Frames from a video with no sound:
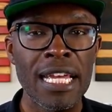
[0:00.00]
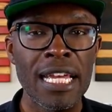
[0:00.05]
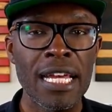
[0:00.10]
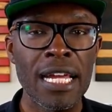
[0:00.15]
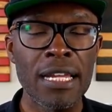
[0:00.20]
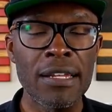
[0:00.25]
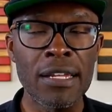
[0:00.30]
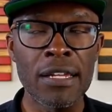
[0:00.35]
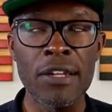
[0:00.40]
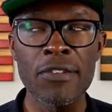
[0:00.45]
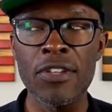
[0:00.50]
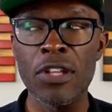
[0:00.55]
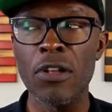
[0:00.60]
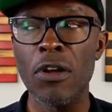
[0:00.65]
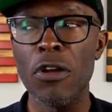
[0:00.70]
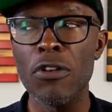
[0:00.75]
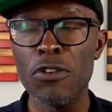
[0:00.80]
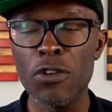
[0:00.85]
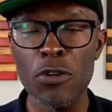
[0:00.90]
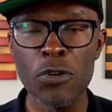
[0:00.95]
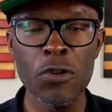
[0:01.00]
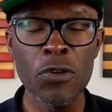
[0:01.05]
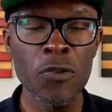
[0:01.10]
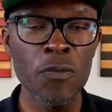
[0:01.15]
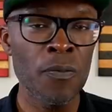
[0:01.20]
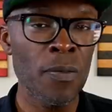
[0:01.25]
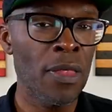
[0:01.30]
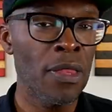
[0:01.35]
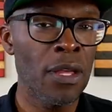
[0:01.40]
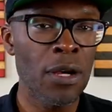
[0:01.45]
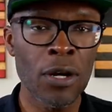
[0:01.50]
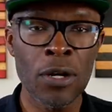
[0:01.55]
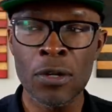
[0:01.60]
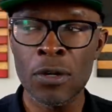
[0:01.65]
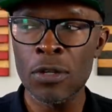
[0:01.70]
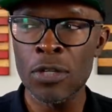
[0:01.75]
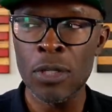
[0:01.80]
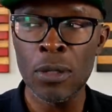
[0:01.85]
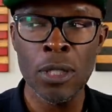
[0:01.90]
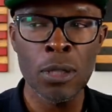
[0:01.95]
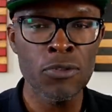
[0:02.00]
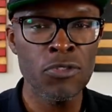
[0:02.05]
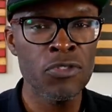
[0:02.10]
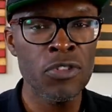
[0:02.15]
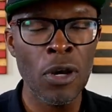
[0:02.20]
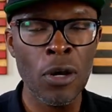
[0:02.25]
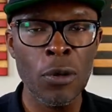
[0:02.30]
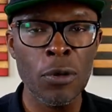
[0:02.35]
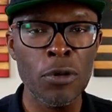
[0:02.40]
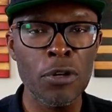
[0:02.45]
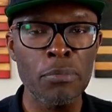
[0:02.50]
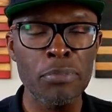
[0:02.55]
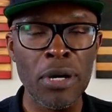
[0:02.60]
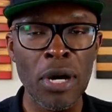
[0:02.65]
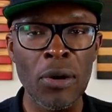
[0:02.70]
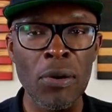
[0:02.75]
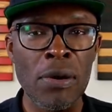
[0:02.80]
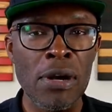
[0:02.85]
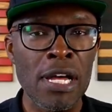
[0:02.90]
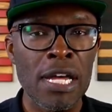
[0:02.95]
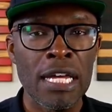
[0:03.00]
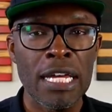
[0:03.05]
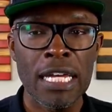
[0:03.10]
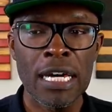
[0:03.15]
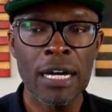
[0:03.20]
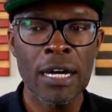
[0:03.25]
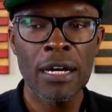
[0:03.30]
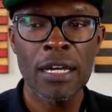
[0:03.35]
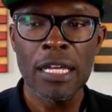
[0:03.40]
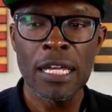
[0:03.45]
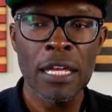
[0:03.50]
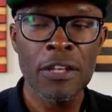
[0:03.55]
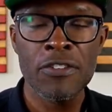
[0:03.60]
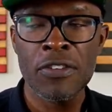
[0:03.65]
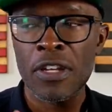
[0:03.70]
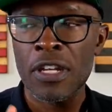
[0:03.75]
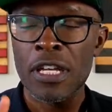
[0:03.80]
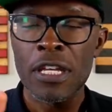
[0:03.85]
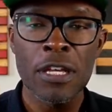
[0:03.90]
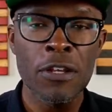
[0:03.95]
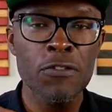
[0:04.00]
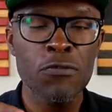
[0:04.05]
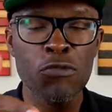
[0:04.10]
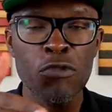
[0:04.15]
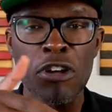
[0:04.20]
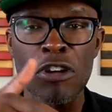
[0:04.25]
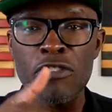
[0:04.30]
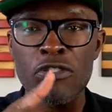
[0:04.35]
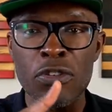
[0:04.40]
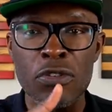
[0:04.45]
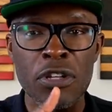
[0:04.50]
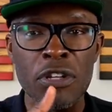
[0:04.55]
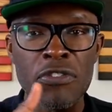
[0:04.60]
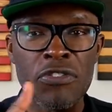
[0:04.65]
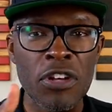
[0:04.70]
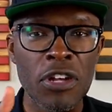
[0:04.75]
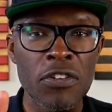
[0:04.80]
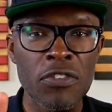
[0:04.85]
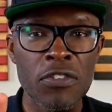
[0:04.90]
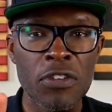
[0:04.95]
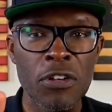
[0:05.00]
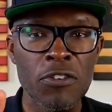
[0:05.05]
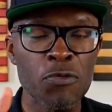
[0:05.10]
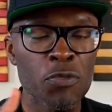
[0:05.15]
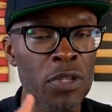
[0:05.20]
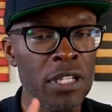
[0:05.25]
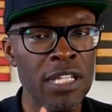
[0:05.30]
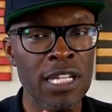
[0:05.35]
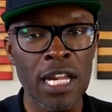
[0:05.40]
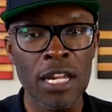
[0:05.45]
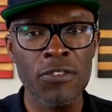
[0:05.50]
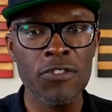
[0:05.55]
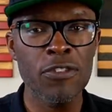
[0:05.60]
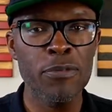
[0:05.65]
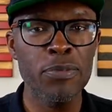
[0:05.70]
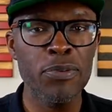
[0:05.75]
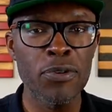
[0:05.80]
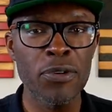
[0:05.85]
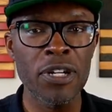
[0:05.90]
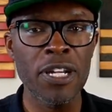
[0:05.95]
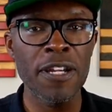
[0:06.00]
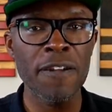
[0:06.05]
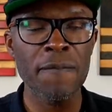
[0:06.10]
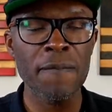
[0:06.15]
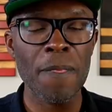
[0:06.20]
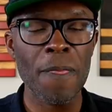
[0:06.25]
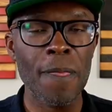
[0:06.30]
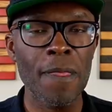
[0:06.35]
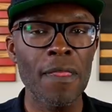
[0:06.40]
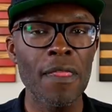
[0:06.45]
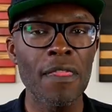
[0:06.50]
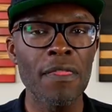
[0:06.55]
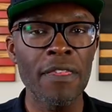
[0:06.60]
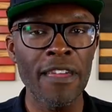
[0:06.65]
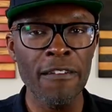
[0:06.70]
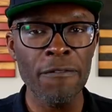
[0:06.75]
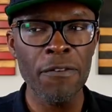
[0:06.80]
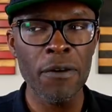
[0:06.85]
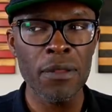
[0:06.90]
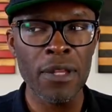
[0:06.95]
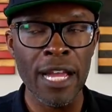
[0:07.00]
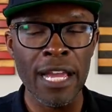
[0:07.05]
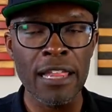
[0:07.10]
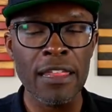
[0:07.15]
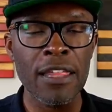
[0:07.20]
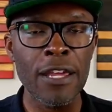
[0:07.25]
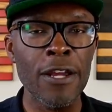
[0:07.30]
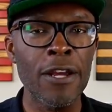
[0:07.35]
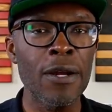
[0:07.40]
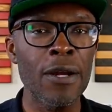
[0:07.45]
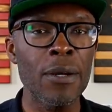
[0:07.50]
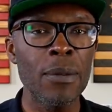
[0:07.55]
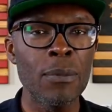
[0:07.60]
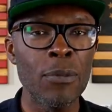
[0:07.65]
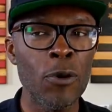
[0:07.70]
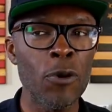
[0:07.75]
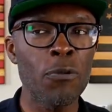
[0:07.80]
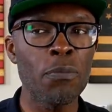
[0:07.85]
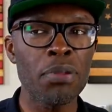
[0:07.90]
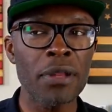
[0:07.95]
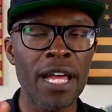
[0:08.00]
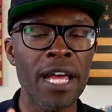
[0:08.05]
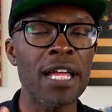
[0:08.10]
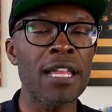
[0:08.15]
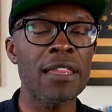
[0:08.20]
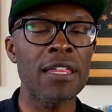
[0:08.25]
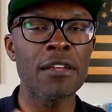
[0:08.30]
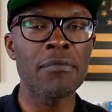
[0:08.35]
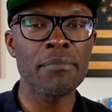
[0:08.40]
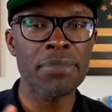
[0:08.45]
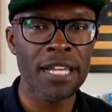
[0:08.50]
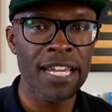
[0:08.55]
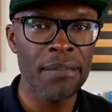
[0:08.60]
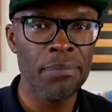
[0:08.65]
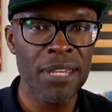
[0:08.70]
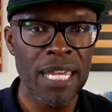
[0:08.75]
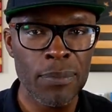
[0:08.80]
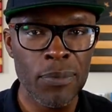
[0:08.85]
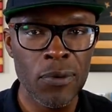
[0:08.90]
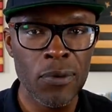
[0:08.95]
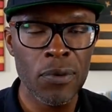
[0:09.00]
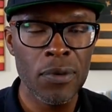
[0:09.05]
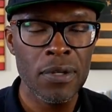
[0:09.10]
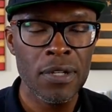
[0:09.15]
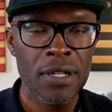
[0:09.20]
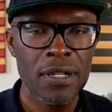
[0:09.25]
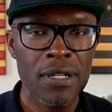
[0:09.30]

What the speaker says: And then they're telling you, oh, you don't know what you're talking about. It's racial injustice. We got to support it. They feel like they're more black than black people.